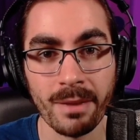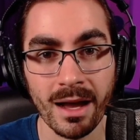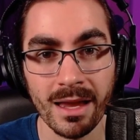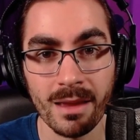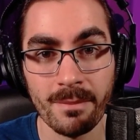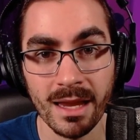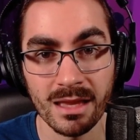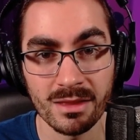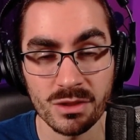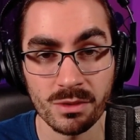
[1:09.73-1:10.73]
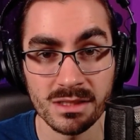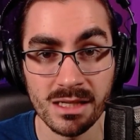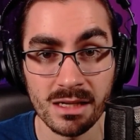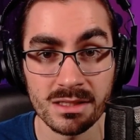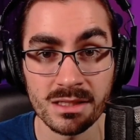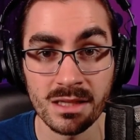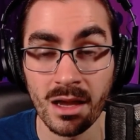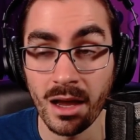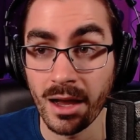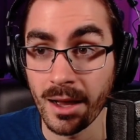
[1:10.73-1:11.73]
by making these critiques
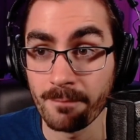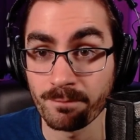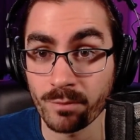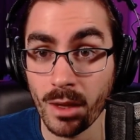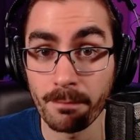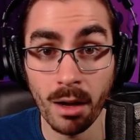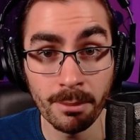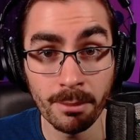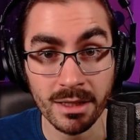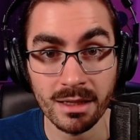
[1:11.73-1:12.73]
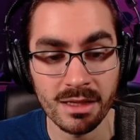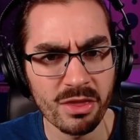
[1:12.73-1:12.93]
public.